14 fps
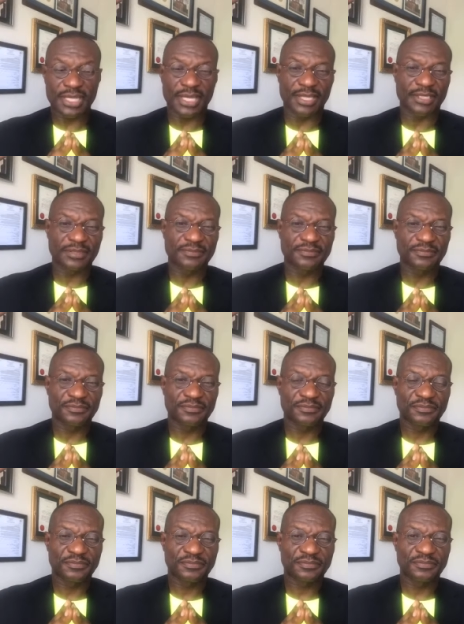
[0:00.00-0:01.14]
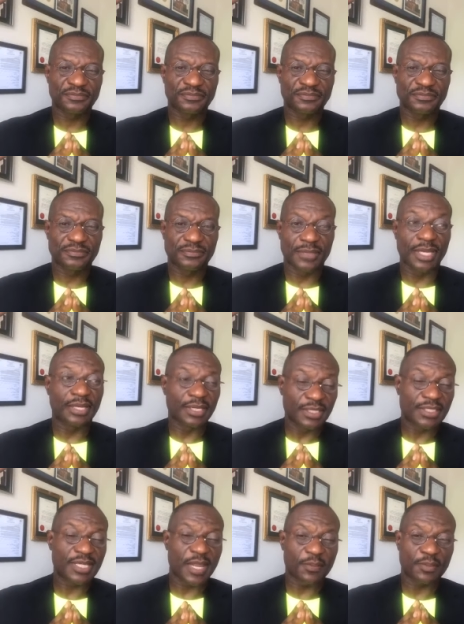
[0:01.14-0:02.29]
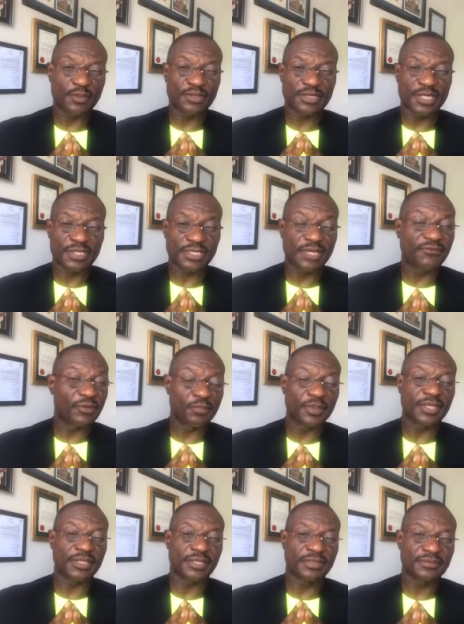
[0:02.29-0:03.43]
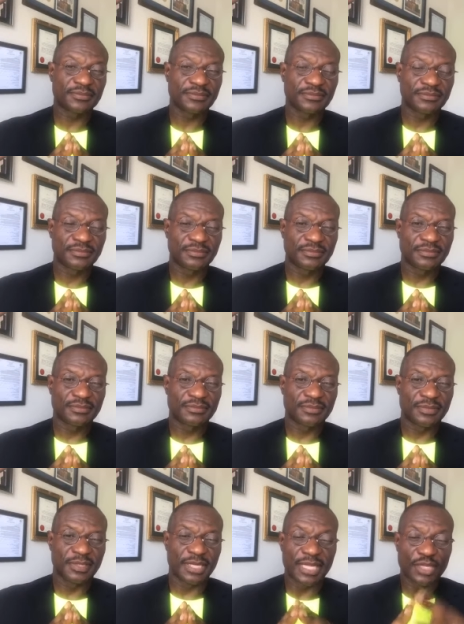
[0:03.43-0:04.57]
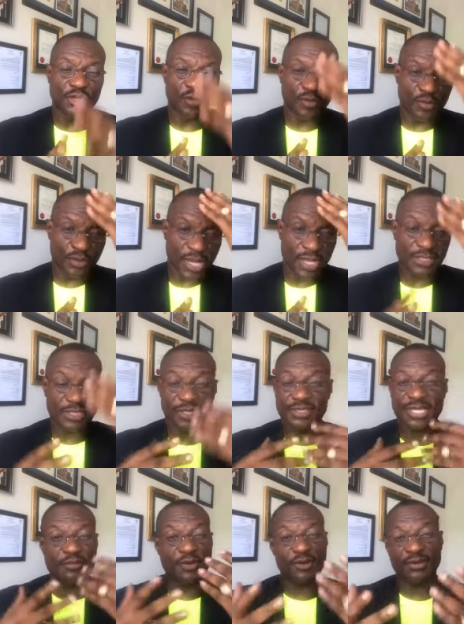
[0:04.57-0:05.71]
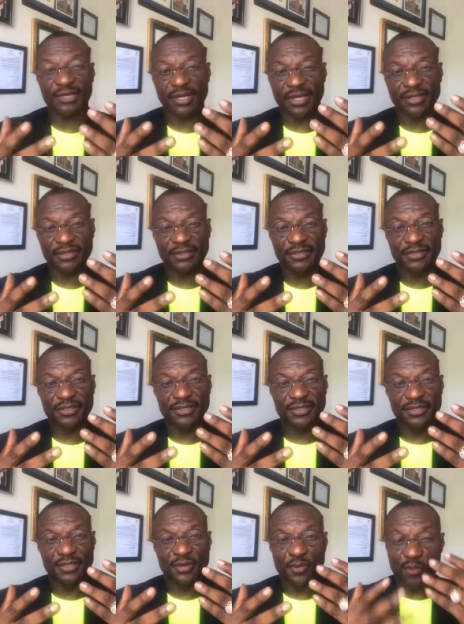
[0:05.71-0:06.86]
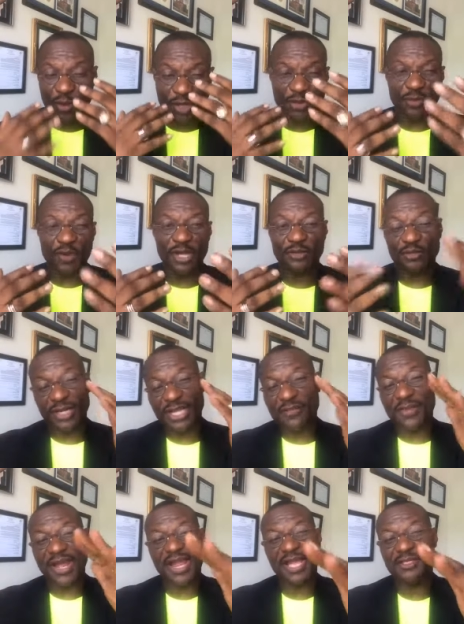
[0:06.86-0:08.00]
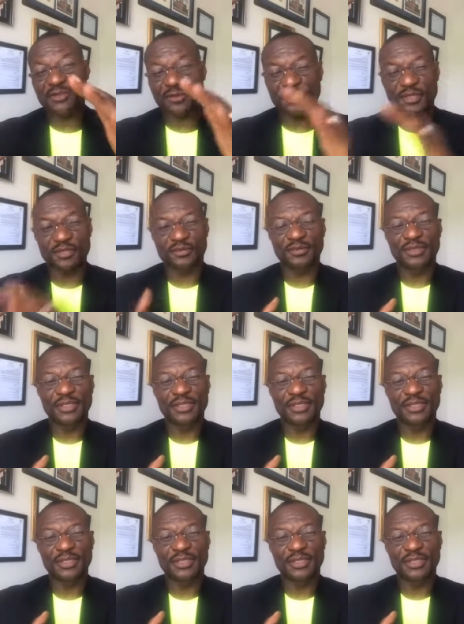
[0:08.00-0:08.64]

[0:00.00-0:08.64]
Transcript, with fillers: did and the disciples did, even Peter lay your own hands because I'm not there where you are to lay my hands on you.